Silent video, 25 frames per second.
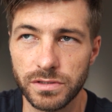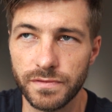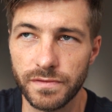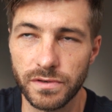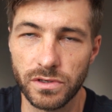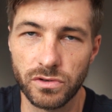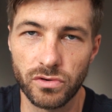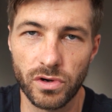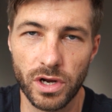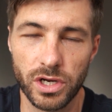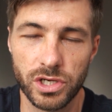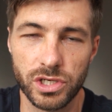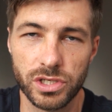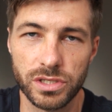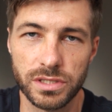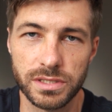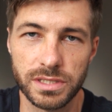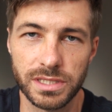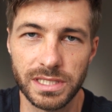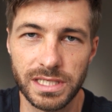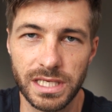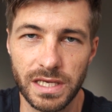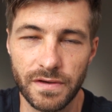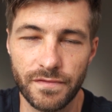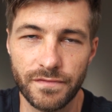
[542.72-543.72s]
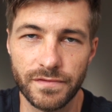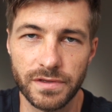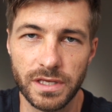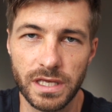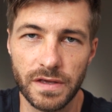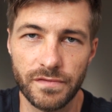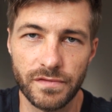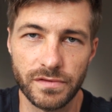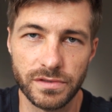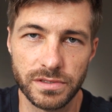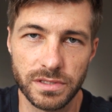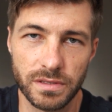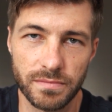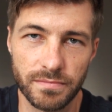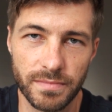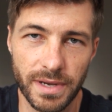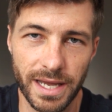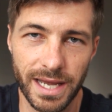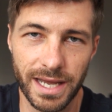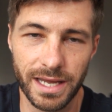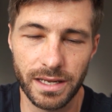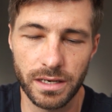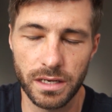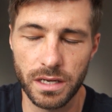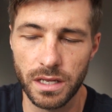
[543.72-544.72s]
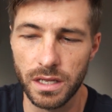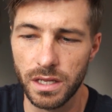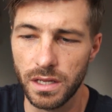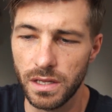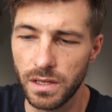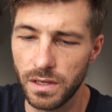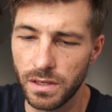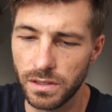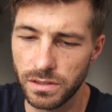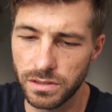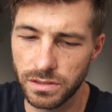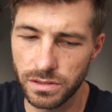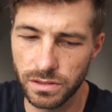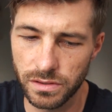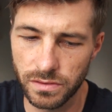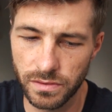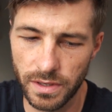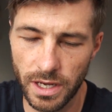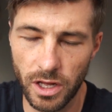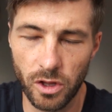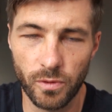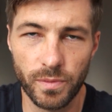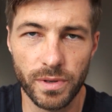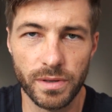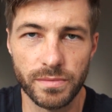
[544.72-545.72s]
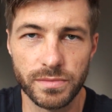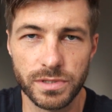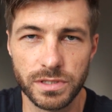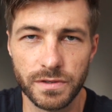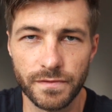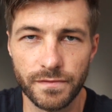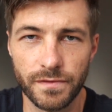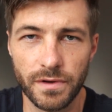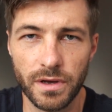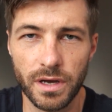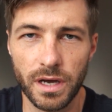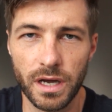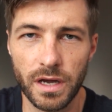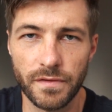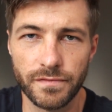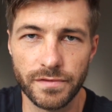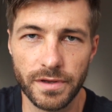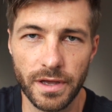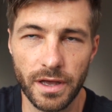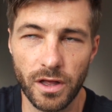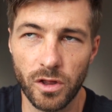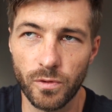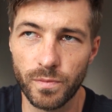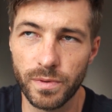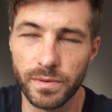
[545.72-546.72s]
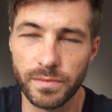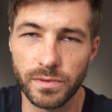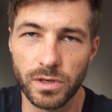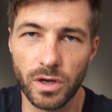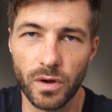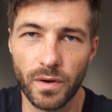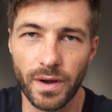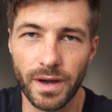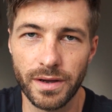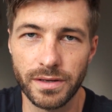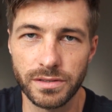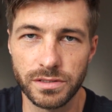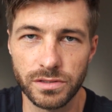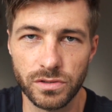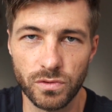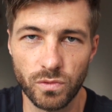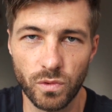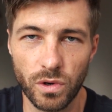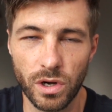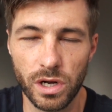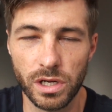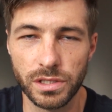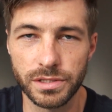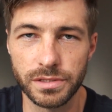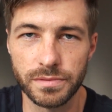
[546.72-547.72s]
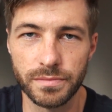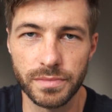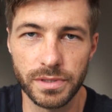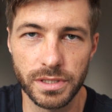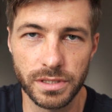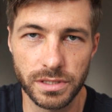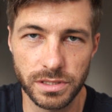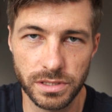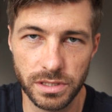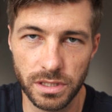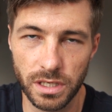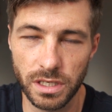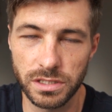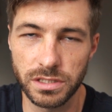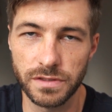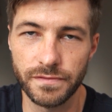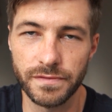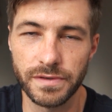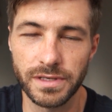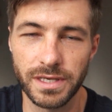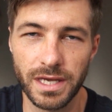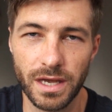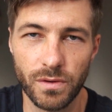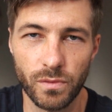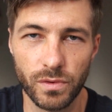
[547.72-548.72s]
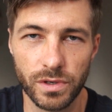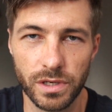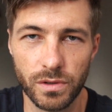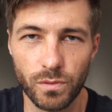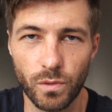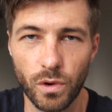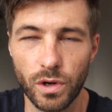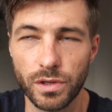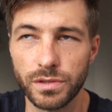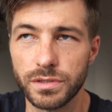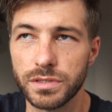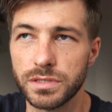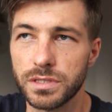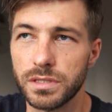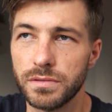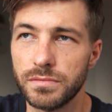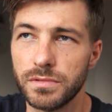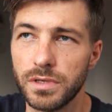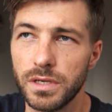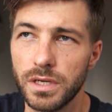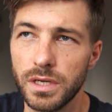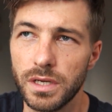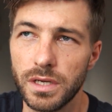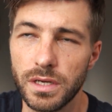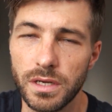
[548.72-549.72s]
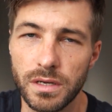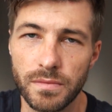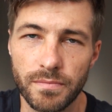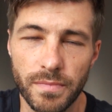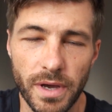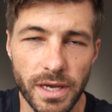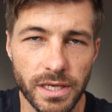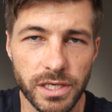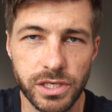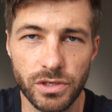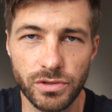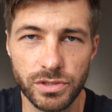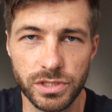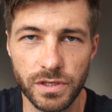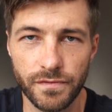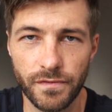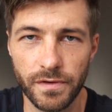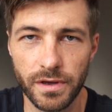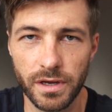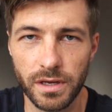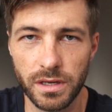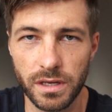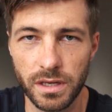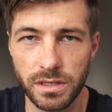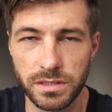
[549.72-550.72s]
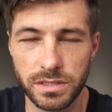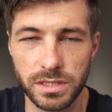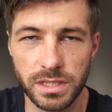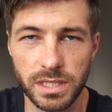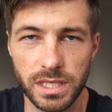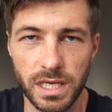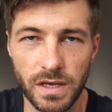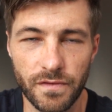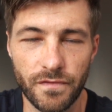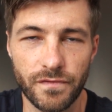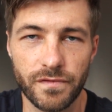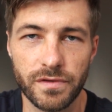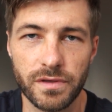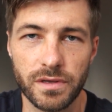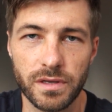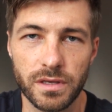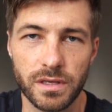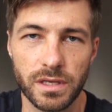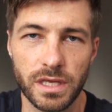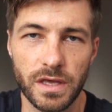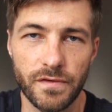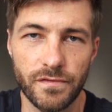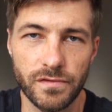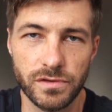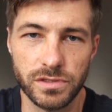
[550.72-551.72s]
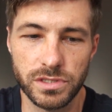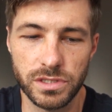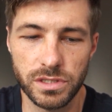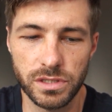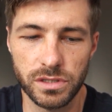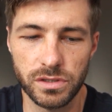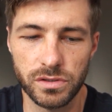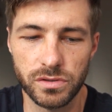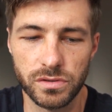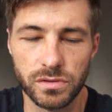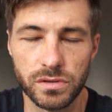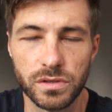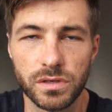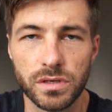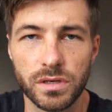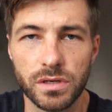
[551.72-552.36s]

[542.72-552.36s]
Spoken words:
of aggression is a gift given to man to help him survive, to help him go out into the world and be assertive and get what he wants and make use of it. It's a gift given to you